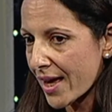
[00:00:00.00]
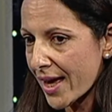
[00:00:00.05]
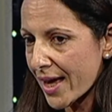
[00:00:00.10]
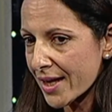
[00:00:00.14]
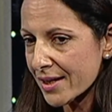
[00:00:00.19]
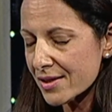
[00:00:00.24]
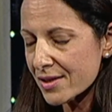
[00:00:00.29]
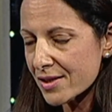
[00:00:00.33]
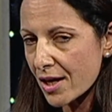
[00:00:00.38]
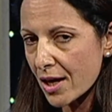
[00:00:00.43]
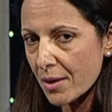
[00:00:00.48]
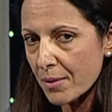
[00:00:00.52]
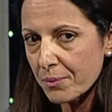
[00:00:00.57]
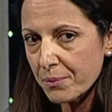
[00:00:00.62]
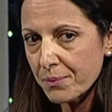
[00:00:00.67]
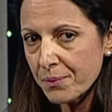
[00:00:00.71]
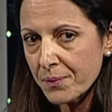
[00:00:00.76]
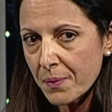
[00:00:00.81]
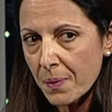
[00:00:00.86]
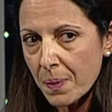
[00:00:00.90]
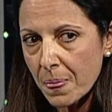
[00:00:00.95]
And
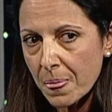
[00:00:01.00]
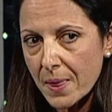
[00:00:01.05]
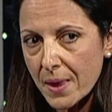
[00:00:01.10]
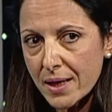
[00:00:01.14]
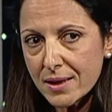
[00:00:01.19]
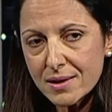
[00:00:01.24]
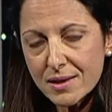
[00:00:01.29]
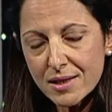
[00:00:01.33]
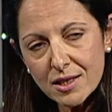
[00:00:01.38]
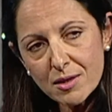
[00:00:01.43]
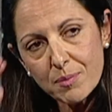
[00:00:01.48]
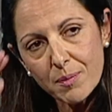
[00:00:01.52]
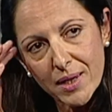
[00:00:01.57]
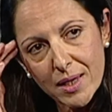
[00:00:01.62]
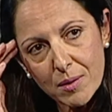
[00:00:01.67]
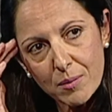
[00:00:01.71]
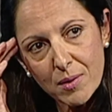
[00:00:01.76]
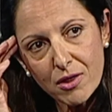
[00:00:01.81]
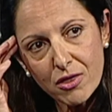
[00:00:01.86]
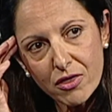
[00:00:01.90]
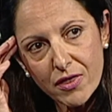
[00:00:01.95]
um, it did
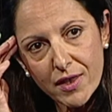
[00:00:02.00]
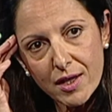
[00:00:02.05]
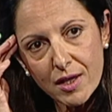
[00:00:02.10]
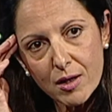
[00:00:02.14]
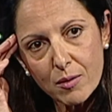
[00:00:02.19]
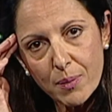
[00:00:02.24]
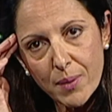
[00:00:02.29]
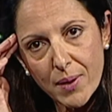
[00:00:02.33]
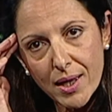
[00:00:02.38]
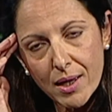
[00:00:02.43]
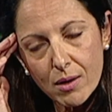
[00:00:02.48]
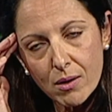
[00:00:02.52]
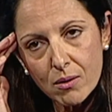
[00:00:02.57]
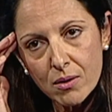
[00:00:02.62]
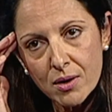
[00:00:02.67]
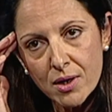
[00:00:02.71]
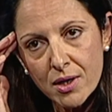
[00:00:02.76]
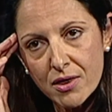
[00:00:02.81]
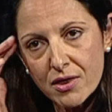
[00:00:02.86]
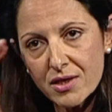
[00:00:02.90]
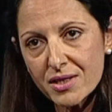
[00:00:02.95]
make me think
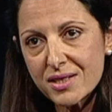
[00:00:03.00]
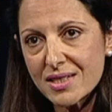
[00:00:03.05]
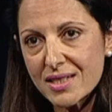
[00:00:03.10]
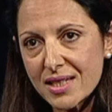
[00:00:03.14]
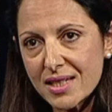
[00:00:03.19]
about the